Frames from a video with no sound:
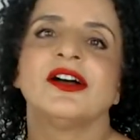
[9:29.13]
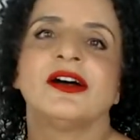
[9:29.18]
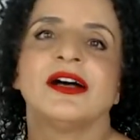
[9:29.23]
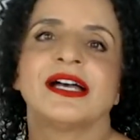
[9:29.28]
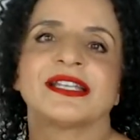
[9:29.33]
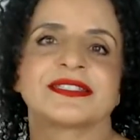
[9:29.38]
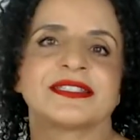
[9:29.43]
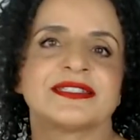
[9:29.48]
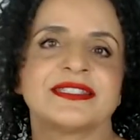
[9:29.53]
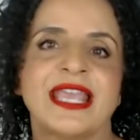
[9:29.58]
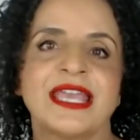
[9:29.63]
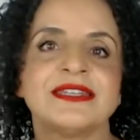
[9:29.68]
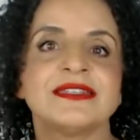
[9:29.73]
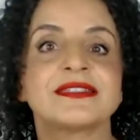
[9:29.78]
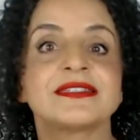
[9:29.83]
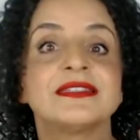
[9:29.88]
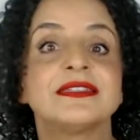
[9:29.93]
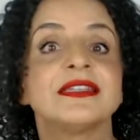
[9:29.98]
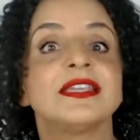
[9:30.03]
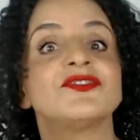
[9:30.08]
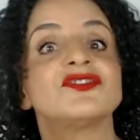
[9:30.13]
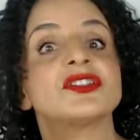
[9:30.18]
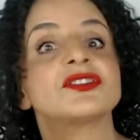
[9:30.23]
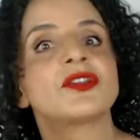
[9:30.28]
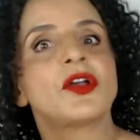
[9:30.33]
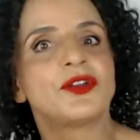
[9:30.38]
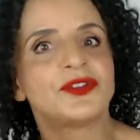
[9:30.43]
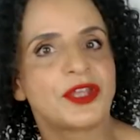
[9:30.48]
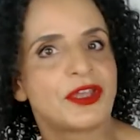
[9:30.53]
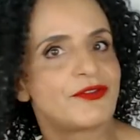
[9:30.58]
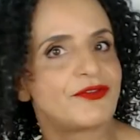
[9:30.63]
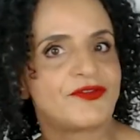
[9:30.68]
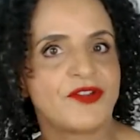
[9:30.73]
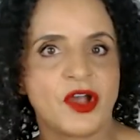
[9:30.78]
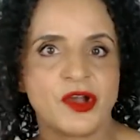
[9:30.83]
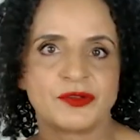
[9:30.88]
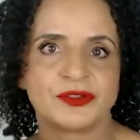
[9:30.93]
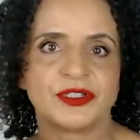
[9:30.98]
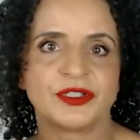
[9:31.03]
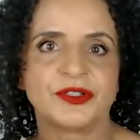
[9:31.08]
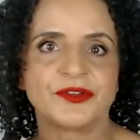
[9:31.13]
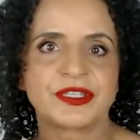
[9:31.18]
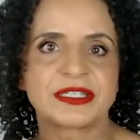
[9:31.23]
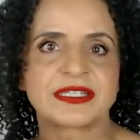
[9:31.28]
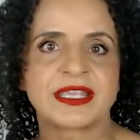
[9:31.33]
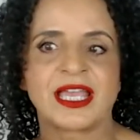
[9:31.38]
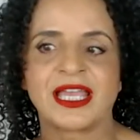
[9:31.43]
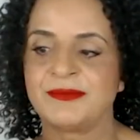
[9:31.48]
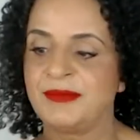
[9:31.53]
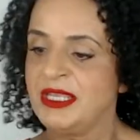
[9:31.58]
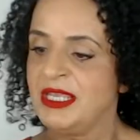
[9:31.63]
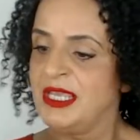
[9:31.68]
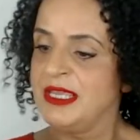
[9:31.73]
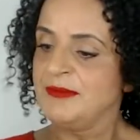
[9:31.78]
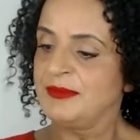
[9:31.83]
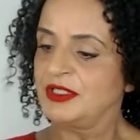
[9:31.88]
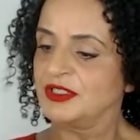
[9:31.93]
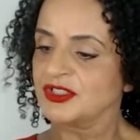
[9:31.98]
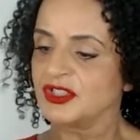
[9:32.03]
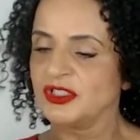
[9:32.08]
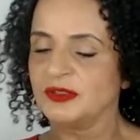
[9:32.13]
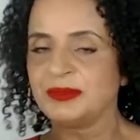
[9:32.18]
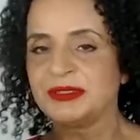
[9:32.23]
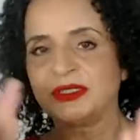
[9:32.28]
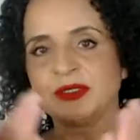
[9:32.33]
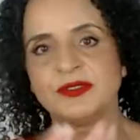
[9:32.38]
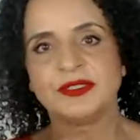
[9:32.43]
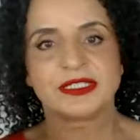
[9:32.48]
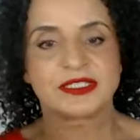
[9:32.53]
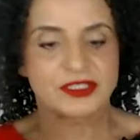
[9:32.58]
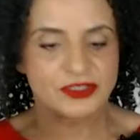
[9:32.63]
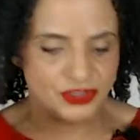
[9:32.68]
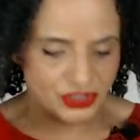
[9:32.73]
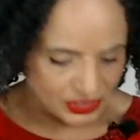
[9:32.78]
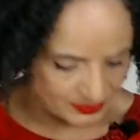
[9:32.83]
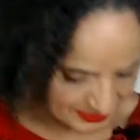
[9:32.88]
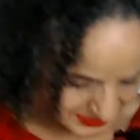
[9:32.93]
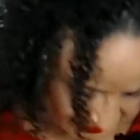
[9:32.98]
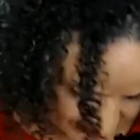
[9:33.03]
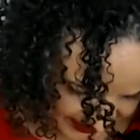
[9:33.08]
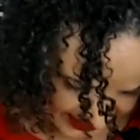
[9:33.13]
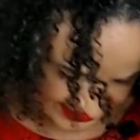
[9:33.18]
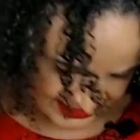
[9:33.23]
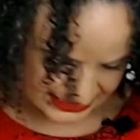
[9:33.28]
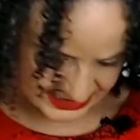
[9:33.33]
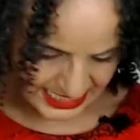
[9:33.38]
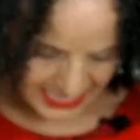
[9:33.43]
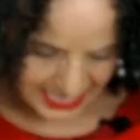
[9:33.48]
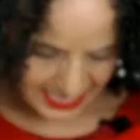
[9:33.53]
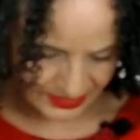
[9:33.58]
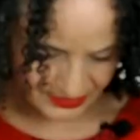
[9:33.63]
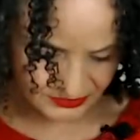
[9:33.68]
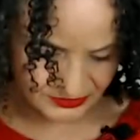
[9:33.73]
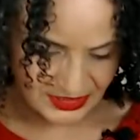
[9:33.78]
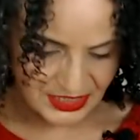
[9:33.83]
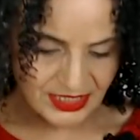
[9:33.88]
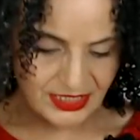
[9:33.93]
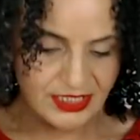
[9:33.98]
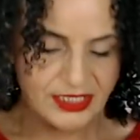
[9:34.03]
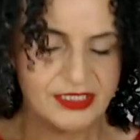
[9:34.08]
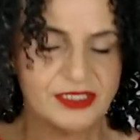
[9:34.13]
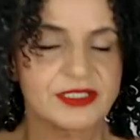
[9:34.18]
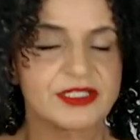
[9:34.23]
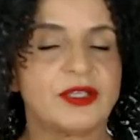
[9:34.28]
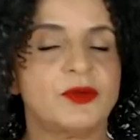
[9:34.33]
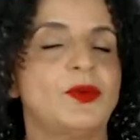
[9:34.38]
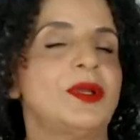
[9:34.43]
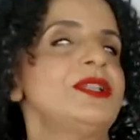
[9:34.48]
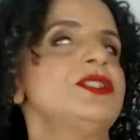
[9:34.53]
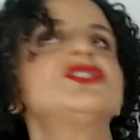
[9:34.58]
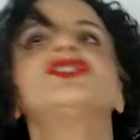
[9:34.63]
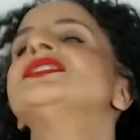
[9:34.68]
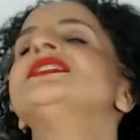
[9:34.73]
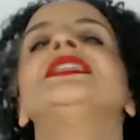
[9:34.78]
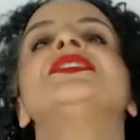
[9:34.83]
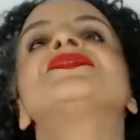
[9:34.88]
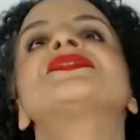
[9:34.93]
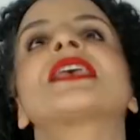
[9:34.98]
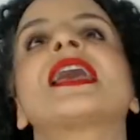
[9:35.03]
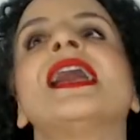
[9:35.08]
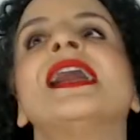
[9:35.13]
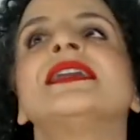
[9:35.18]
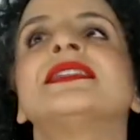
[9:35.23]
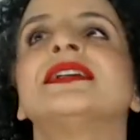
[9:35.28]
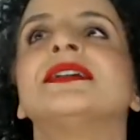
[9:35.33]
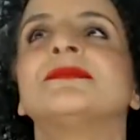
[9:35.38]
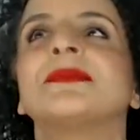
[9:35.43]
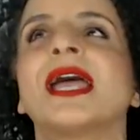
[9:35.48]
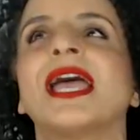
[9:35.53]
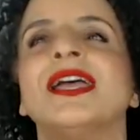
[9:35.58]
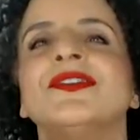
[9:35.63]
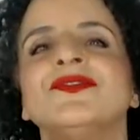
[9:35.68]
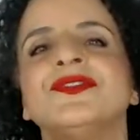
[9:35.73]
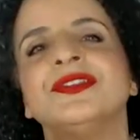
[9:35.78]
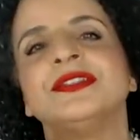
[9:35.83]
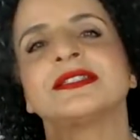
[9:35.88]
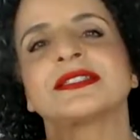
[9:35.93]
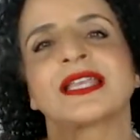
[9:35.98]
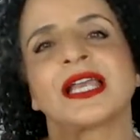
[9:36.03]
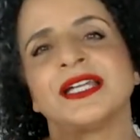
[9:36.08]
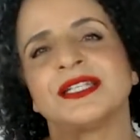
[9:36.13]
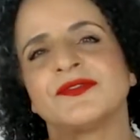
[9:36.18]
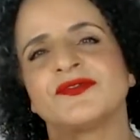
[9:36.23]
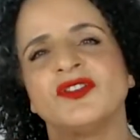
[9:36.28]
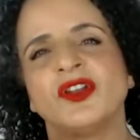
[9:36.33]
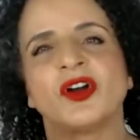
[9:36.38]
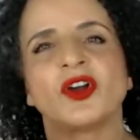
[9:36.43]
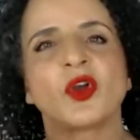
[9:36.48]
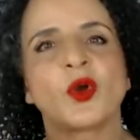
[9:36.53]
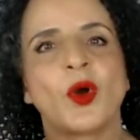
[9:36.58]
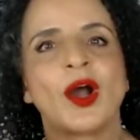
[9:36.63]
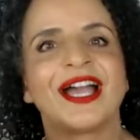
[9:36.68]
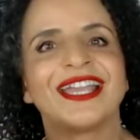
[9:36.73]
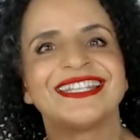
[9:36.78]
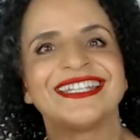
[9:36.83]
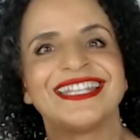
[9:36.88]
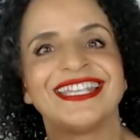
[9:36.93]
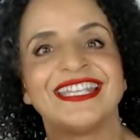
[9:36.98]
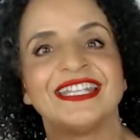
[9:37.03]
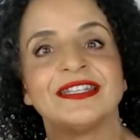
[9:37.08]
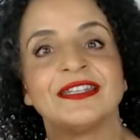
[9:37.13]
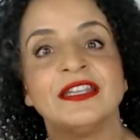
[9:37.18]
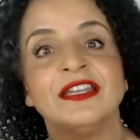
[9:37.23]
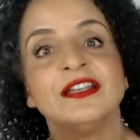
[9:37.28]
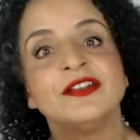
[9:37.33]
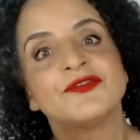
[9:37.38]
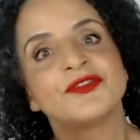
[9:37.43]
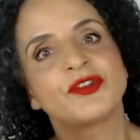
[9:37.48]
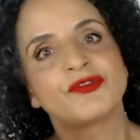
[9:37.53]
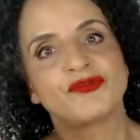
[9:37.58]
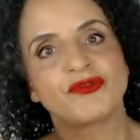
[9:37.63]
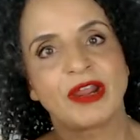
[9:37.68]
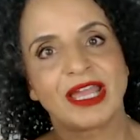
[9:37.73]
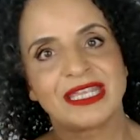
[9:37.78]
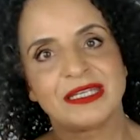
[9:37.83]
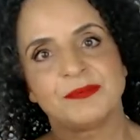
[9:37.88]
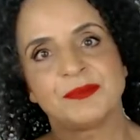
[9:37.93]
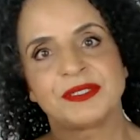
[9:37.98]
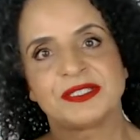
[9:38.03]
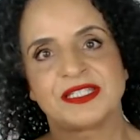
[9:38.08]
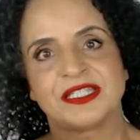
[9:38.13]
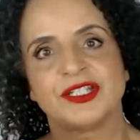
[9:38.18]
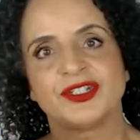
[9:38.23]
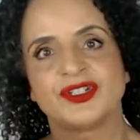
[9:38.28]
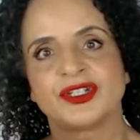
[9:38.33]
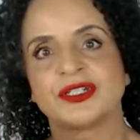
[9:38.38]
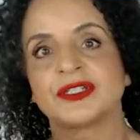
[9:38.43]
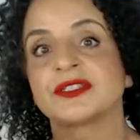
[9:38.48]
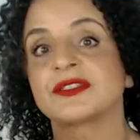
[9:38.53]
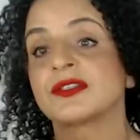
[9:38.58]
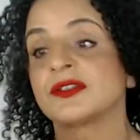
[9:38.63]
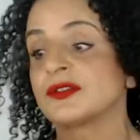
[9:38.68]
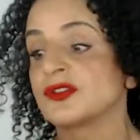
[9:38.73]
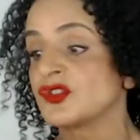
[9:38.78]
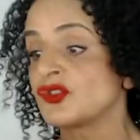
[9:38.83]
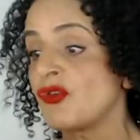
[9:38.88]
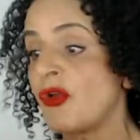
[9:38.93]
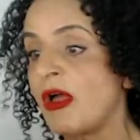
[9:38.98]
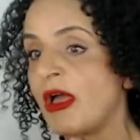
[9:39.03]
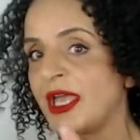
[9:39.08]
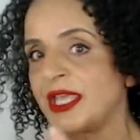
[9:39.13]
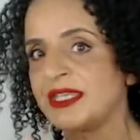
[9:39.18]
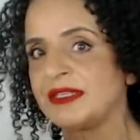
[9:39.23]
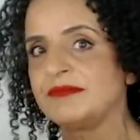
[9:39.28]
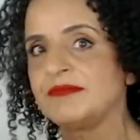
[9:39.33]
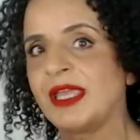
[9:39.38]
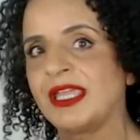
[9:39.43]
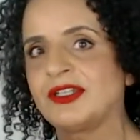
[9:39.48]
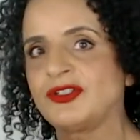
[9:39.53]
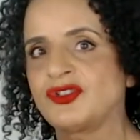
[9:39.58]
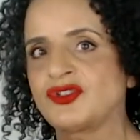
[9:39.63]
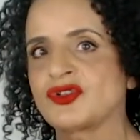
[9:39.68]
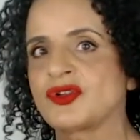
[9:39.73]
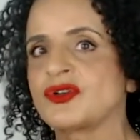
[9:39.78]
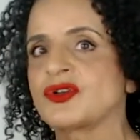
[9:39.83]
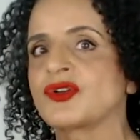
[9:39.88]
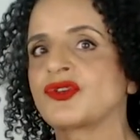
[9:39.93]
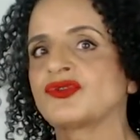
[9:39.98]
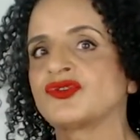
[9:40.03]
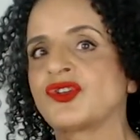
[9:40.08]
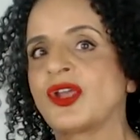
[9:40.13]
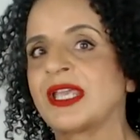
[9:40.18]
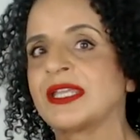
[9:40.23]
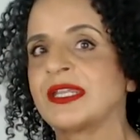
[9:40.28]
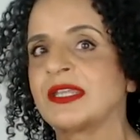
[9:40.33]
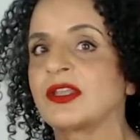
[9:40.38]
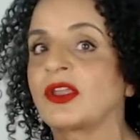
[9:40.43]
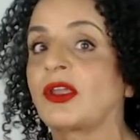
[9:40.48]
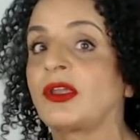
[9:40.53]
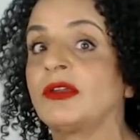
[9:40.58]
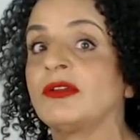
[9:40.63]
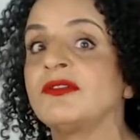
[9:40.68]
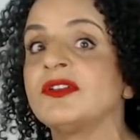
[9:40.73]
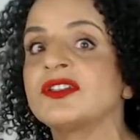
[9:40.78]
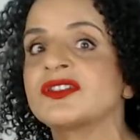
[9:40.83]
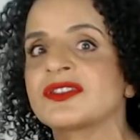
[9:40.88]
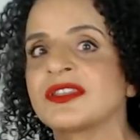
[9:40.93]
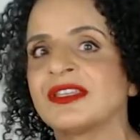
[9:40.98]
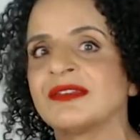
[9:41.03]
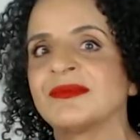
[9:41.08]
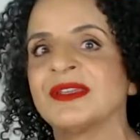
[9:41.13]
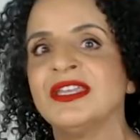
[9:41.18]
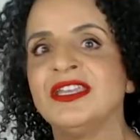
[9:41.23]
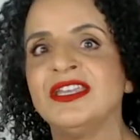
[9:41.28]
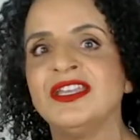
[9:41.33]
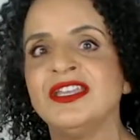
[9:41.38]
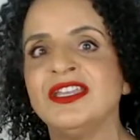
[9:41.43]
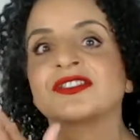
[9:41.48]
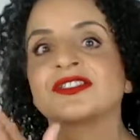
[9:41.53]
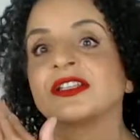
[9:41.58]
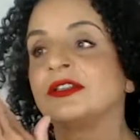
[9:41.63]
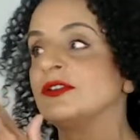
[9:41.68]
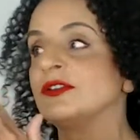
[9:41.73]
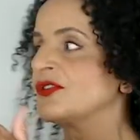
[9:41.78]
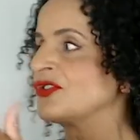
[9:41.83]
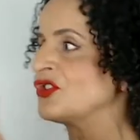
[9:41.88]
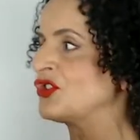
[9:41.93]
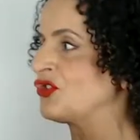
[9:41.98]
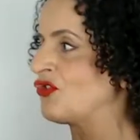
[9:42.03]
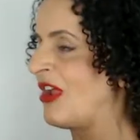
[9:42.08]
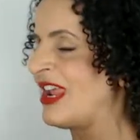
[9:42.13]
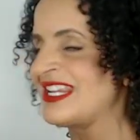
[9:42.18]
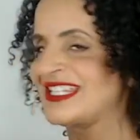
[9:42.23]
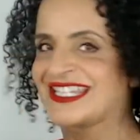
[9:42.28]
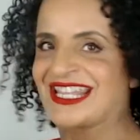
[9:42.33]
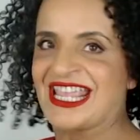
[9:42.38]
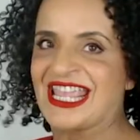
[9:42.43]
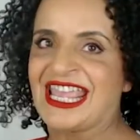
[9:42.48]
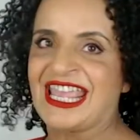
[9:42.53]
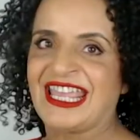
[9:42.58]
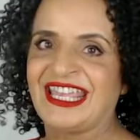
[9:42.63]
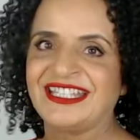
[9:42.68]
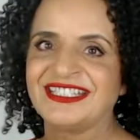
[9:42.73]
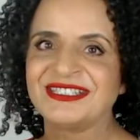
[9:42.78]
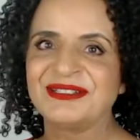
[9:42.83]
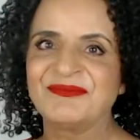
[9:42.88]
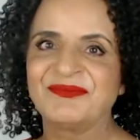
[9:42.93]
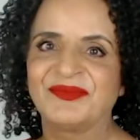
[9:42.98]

has a tendency, if she's on her phone all the time, because you'll be doing this and she'll be looking down. So when she lifts her head up, everything's kind of not quite in the right position. So try and encourage them to look straight ahead.